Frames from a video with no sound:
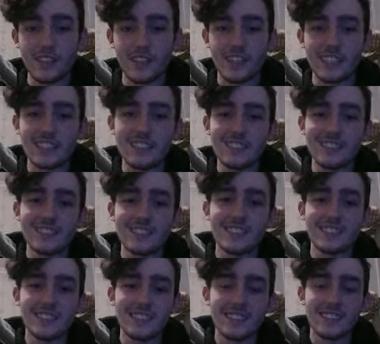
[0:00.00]
Like you can
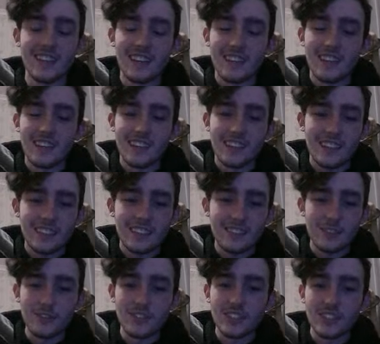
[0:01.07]
see it
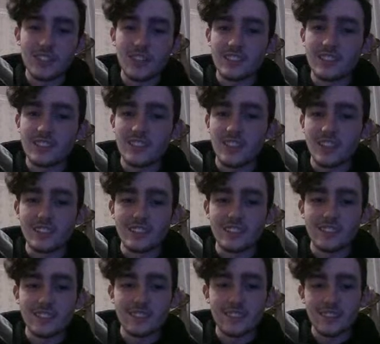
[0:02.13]
sort of skirts
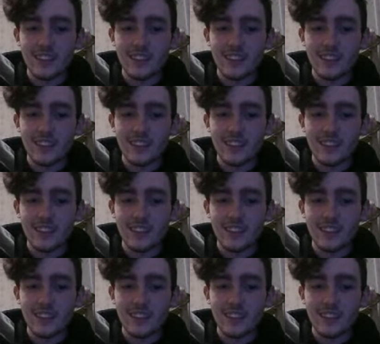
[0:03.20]
close,